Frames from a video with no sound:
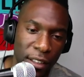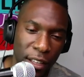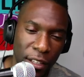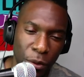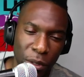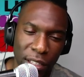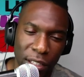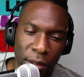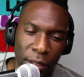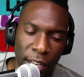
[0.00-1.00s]
that you would see
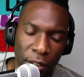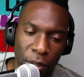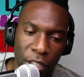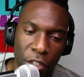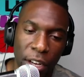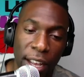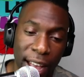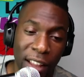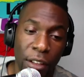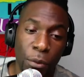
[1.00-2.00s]
sometimes with DJ
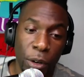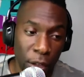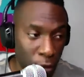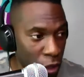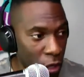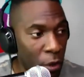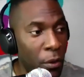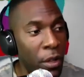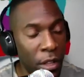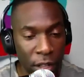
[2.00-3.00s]
Khaled, where he'll show,
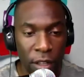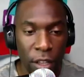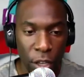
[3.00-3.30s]
you